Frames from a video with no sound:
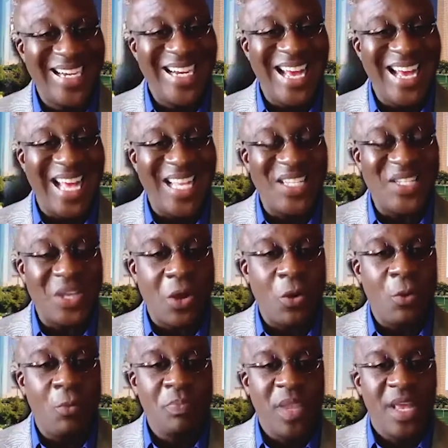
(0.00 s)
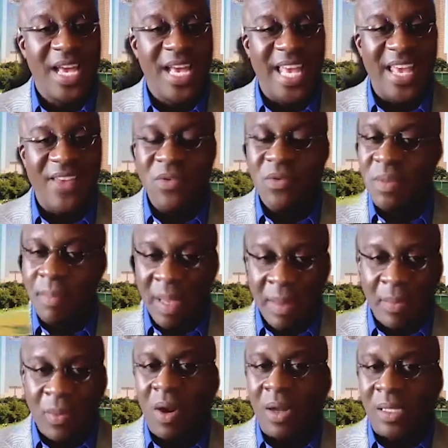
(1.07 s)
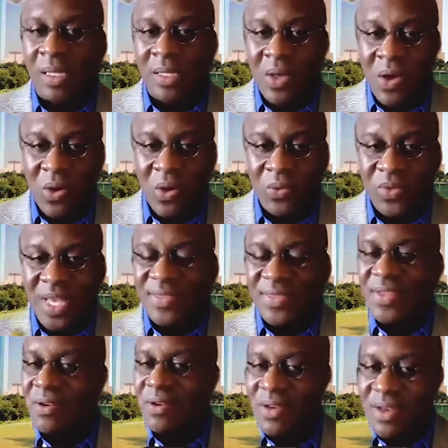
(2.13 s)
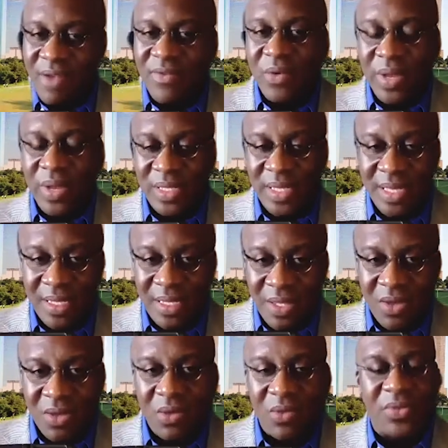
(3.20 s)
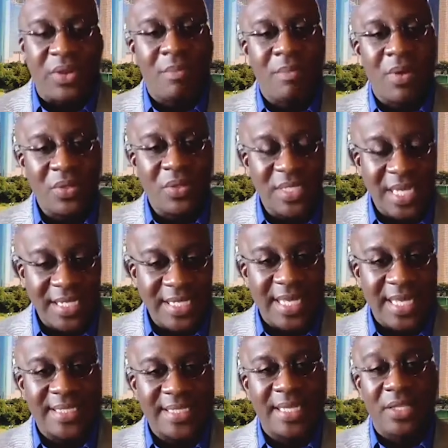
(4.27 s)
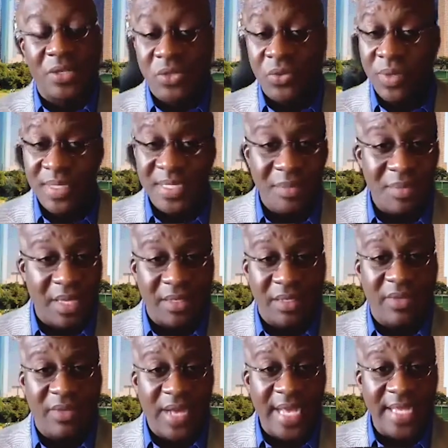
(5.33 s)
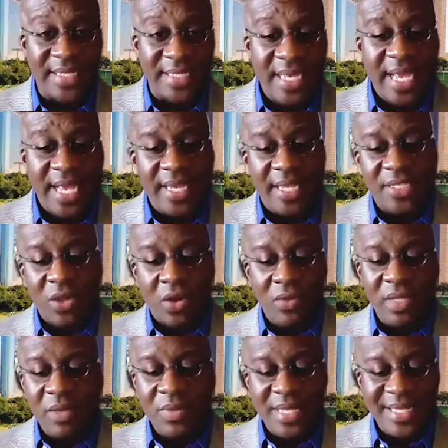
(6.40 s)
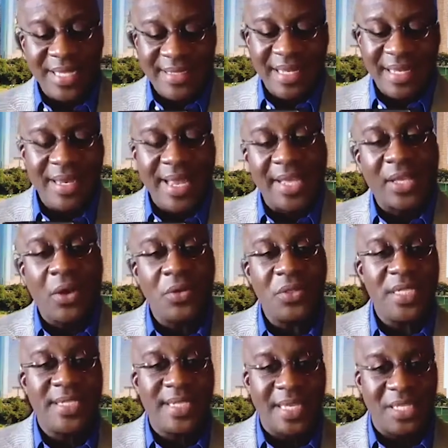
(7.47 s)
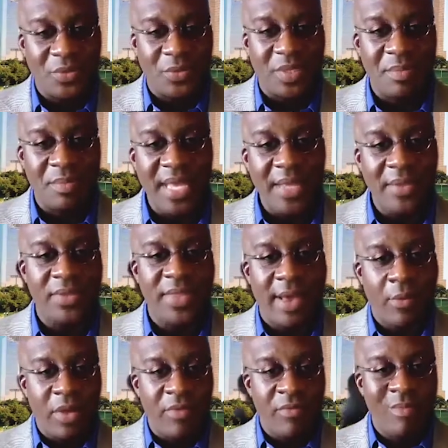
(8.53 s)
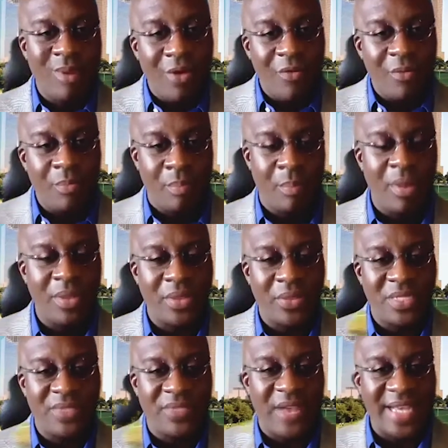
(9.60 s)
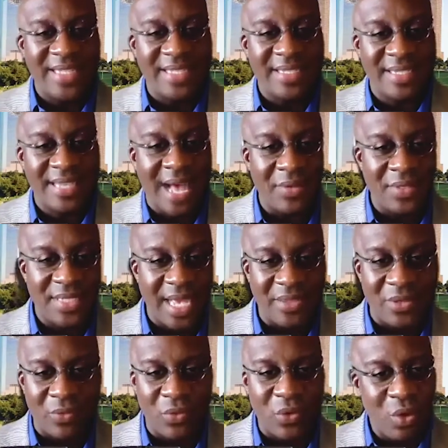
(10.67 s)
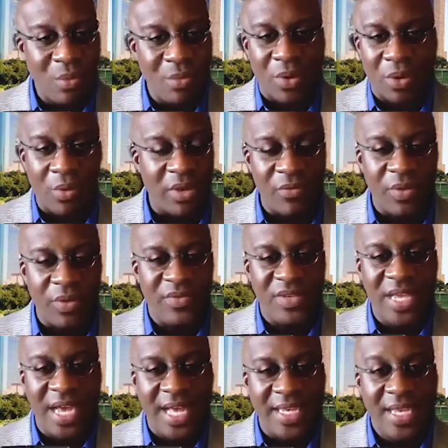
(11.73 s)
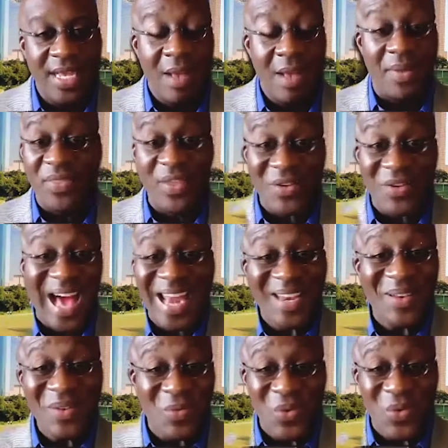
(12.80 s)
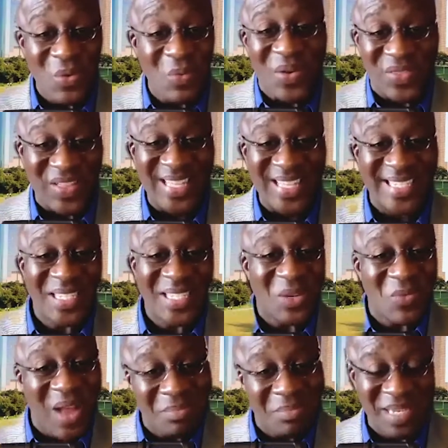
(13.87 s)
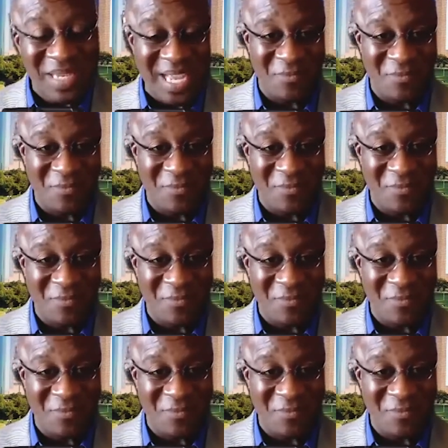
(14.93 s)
And so even when people are alone, they're never really alone. They're multitasking, they're doing something on a device. And it's only when they sit in that coaching session with me that we've both put those devices outside the room or whatever we've done, but they're not in the room with us interrupting.